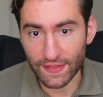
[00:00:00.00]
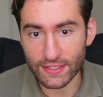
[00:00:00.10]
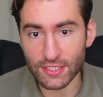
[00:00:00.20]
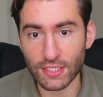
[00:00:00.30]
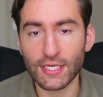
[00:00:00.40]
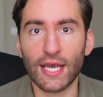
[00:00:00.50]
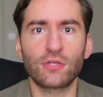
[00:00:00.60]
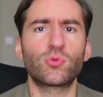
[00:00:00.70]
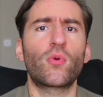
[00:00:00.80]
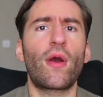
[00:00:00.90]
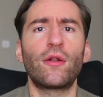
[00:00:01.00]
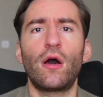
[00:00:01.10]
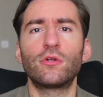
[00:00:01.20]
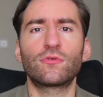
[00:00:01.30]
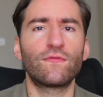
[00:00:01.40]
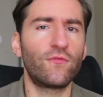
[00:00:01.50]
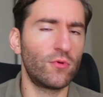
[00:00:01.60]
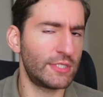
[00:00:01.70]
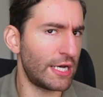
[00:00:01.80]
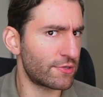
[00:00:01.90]
That's going to take us to around
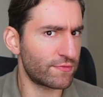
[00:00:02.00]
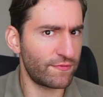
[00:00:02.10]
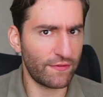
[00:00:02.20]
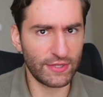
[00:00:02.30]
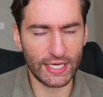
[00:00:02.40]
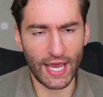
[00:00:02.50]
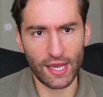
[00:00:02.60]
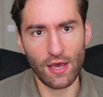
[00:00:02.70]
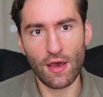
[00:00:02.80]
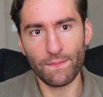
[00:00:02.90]
140, 150K